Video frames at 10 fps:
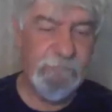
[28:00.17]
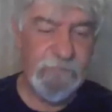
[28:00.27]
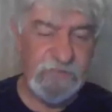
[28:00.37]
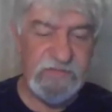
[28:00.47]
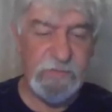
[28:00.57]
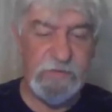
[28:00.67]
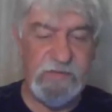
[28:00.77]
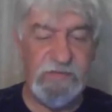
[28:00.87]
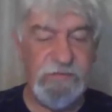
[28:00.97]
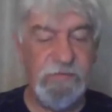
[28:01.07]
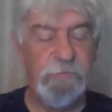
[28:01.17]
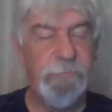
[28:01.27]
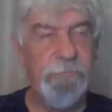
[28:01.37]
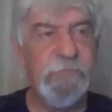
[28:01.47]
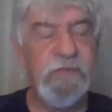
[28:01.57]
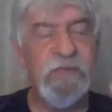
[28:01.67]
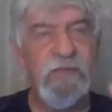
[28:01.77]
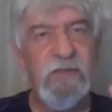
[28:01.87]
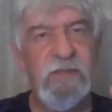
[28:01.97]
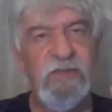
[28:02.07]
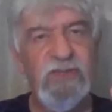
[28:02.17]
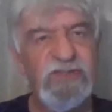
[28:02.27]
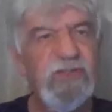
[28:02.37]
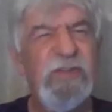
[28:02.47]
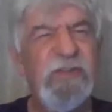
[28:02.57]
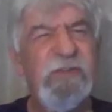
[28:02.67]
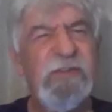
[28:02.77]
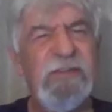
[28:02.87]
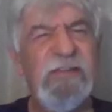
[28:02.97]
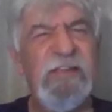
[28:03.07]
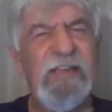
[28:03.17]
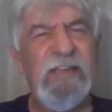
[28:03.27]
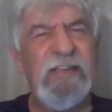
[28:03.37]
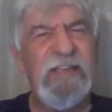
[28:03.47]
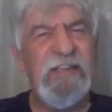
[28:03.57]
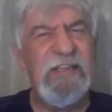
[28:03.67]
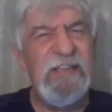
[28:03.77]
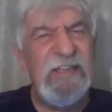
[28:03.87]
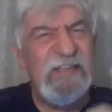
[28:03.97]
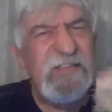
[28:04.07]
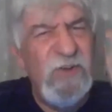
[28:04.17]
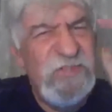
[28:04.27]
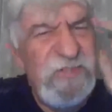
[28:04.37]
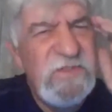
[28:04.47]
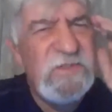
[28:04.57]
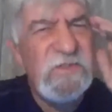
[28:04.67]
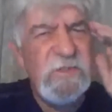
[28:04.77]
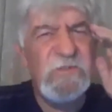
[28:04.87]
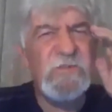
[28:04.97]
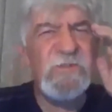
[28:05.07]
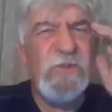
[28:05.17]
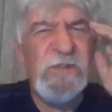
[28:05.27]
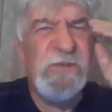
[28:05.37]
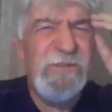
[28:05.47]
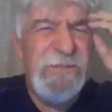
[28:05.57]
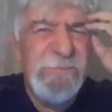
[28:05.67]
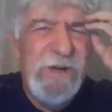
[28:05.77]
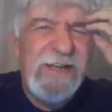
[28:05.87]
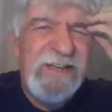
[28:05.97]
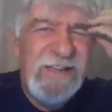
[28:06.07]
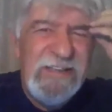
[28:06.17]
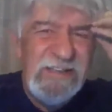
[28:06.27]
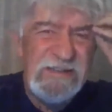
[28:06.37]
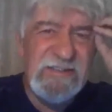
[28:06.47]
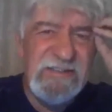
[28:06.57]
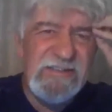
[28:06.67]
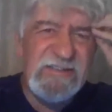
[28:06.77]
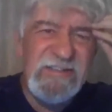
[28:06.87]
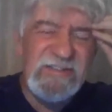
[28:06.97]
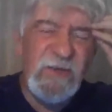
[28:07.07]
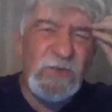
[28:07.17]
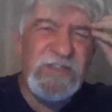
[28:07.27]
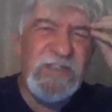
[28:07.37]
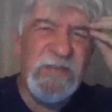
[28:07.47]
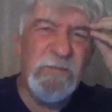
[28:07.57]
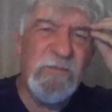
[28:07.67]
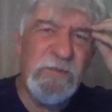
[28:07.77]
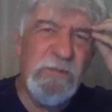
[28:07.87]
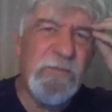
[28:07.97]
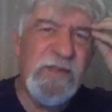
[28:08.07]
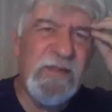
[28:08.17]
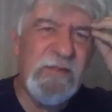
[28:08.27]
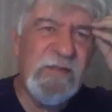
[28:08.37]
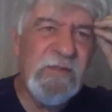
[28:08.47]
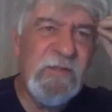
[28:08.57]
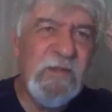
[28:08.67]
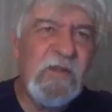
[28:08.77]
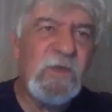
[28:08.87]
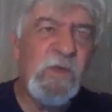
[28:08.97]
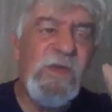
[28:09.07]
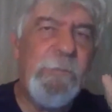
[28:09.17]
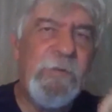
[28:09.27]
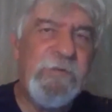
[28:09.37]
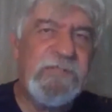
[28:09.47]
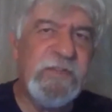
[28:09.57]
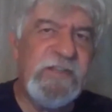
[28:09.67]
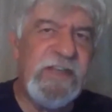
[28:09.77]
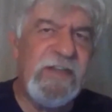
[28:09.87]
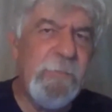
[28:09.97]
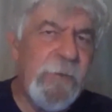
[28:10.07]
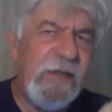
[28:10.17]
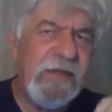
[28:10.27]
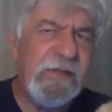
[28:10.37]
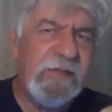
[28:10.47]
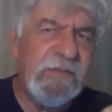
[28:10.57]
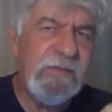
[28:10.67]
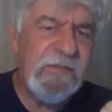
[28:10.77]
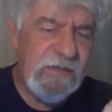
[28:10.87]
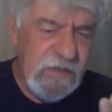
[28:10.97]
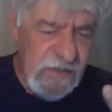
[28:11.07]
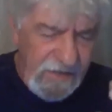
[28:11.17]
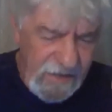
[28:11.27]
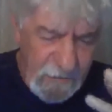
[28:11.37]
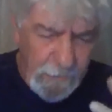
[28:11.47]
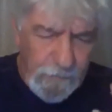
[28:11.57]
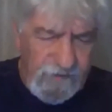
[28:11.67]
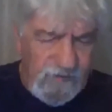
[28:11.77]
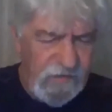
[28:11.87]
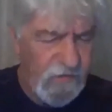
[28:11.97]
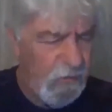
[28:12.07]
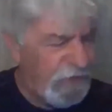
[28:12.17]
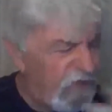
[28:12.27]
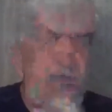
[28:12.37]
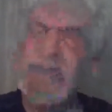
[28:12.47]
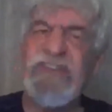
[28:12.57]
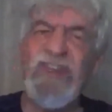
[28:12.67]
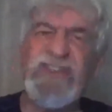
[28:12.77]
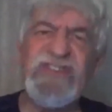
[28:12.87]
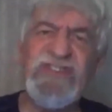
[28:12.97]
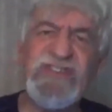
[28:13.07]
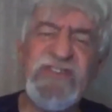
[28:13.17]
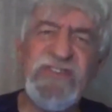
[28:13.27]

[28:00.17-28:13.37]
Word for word: This is what he had to do. Jonah, his conscience started buckling his, his, his whole scheme. Remember that? So what happened? So he had to pay. He had to pay with a guilty conscience.